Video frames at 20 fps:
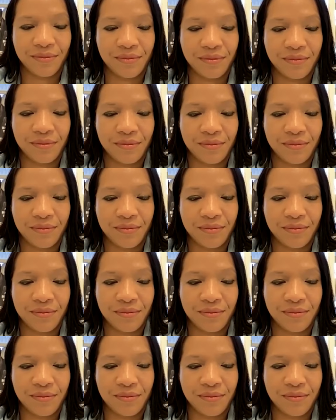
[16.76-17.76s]

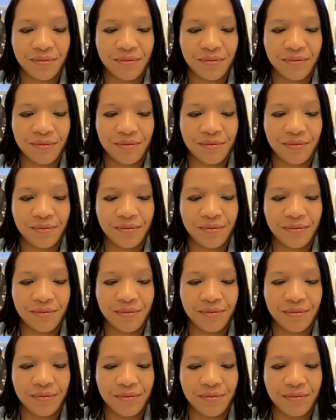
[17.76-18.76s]

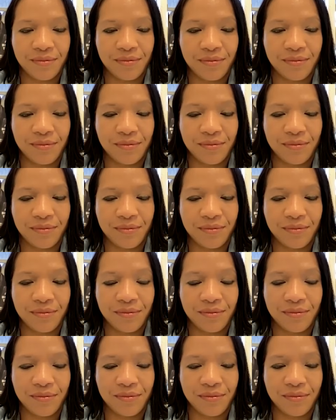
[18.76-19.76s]

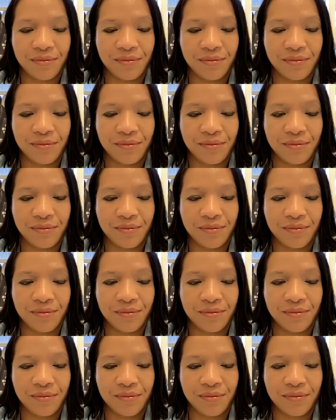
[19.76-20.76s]

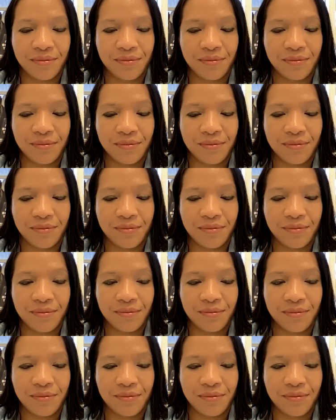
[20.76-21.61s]
(silent)